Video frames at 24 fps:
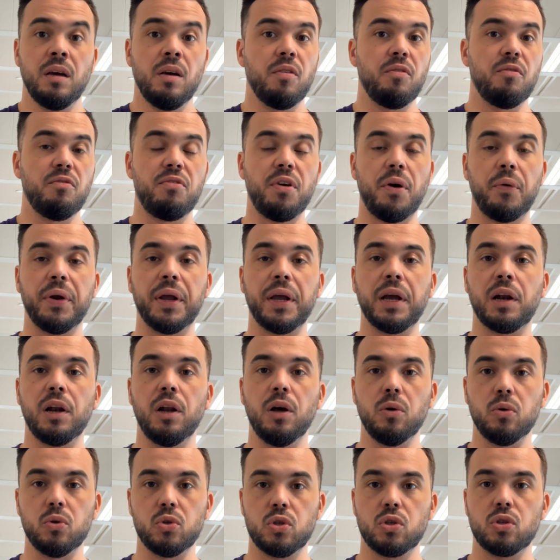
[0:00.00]
very
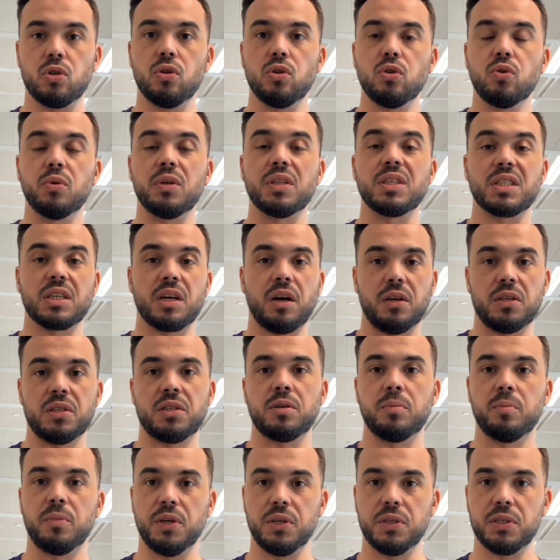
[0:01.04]
close to its
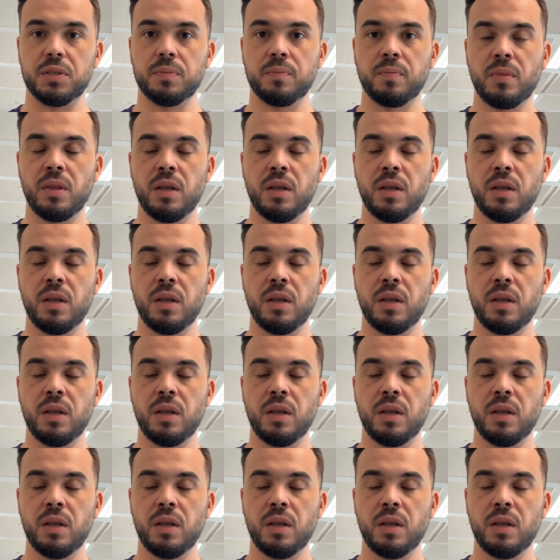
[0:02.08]
customers.